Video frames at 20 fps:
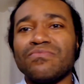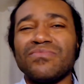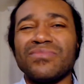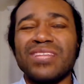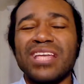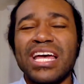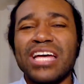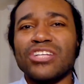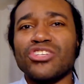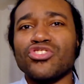
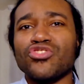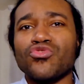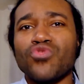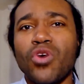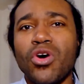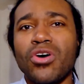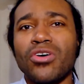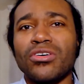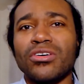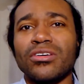as
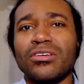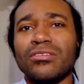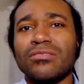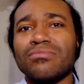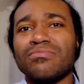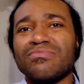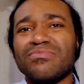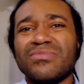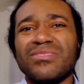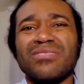strong.
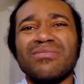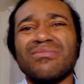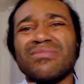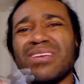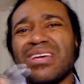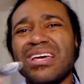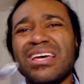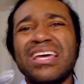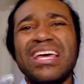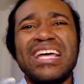
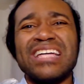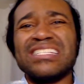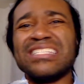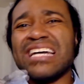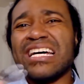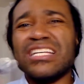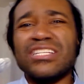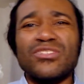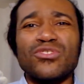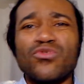Mm-hmm. It's
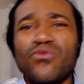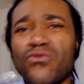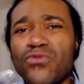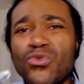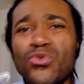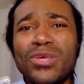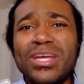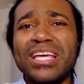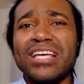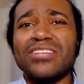not as
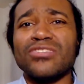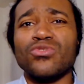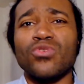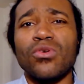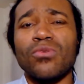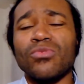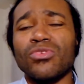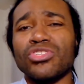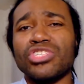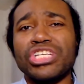fruity as
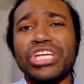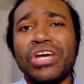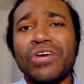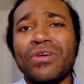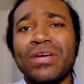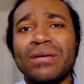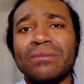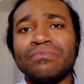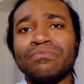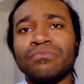normal
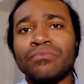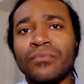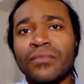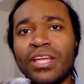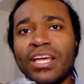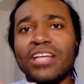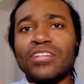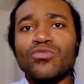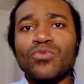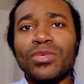cherry.
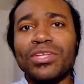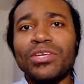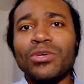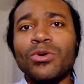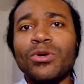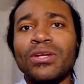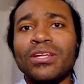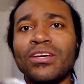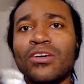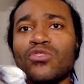And it's really
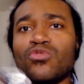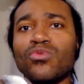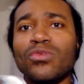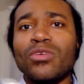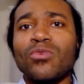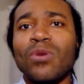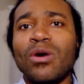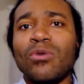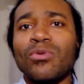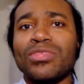good, and it goes really
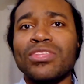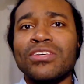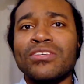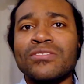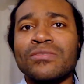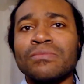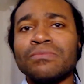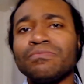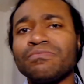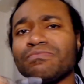well with this.
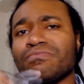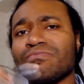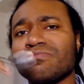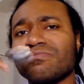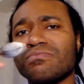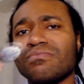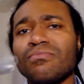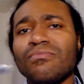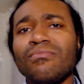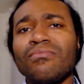
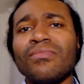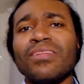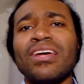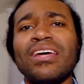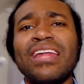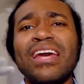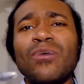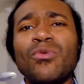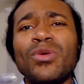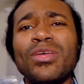
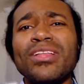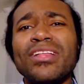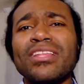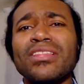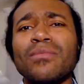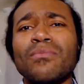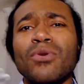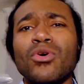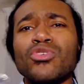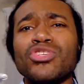And I really like
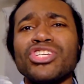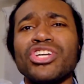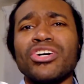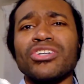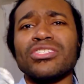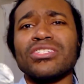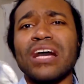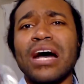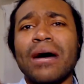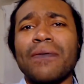the mochi on
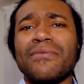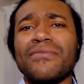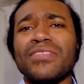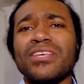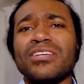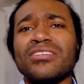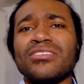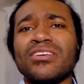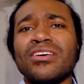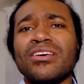top of
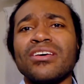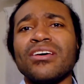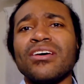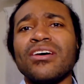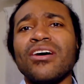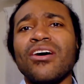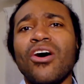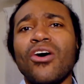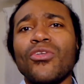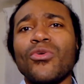this.
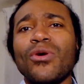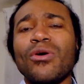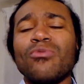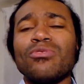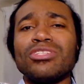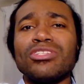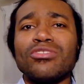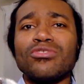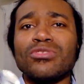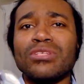Although I
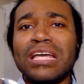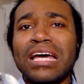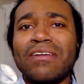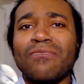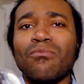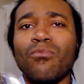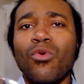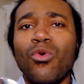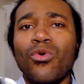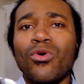wish it was kind
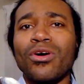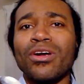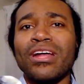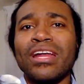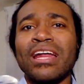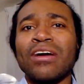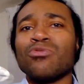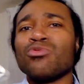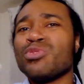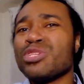of more,
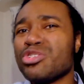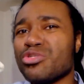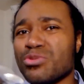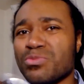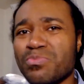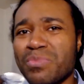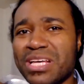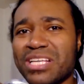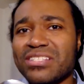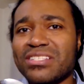and I wish it
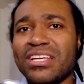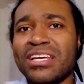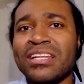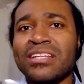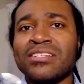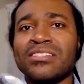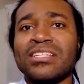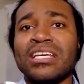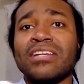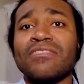was mixed in
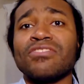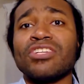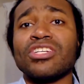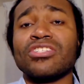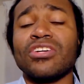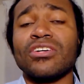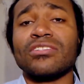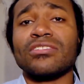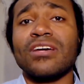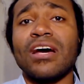instead of
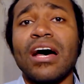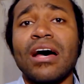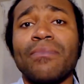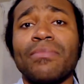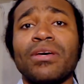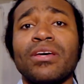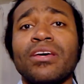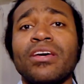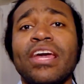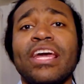just on top.
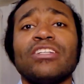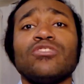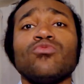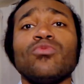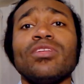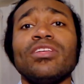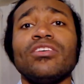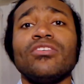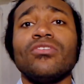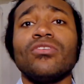It's
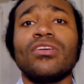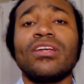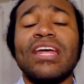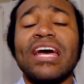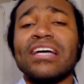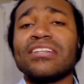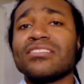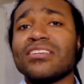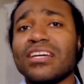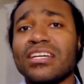really good. It
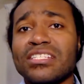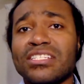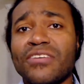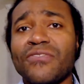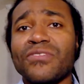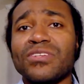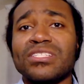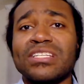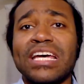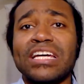adds like a
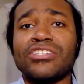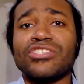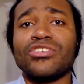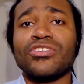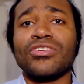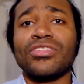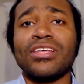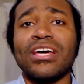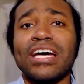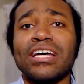different texture
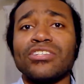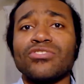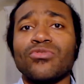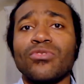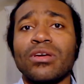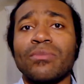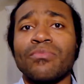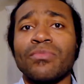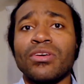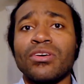to the ice
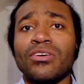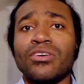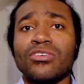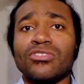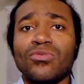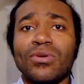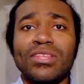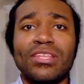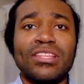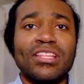cream.
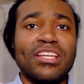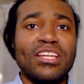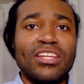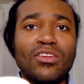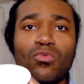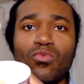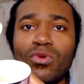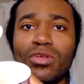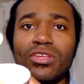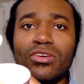So I think they did a
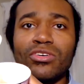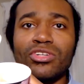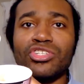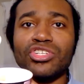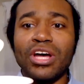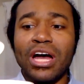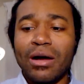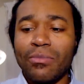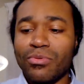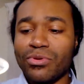really good
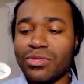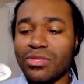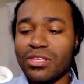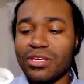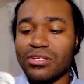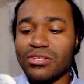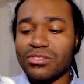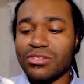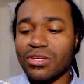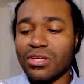job with
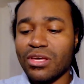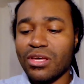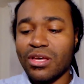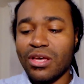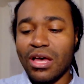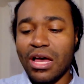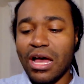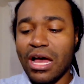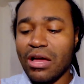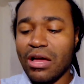this.
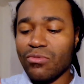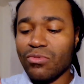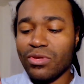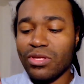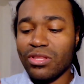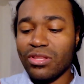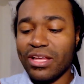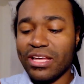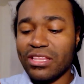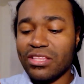I really
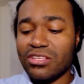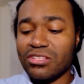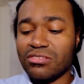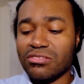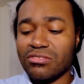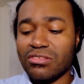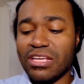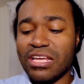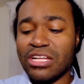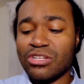like these
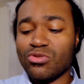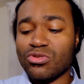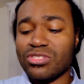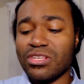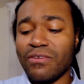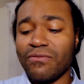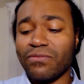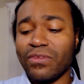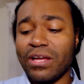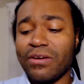
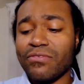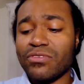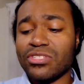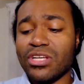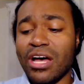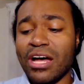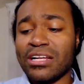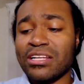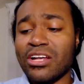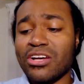interesting flavors
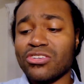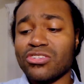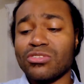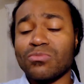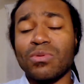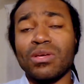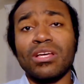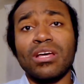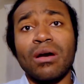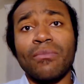Haagen Dazs has
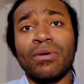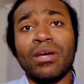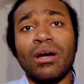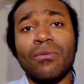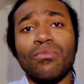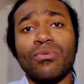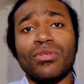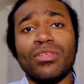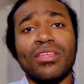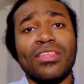been coming
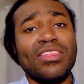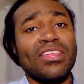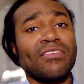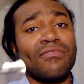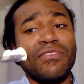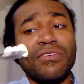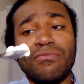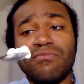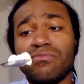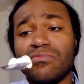up with. I think
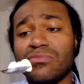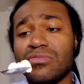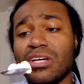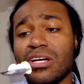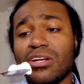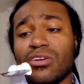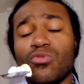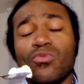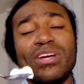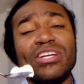they've done
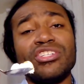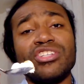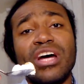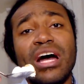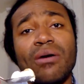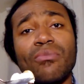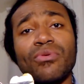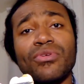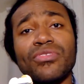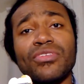a great
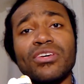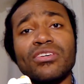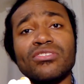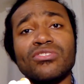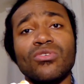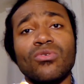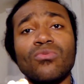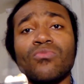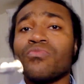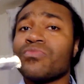job with this,
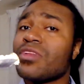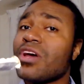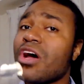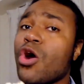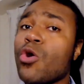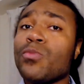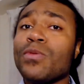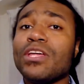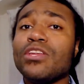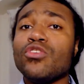so I
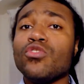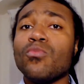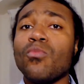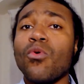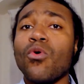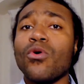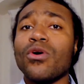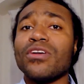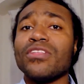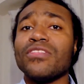hope they do
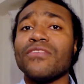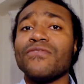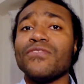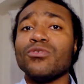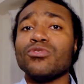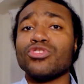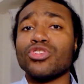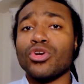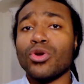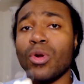more in the
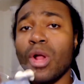future.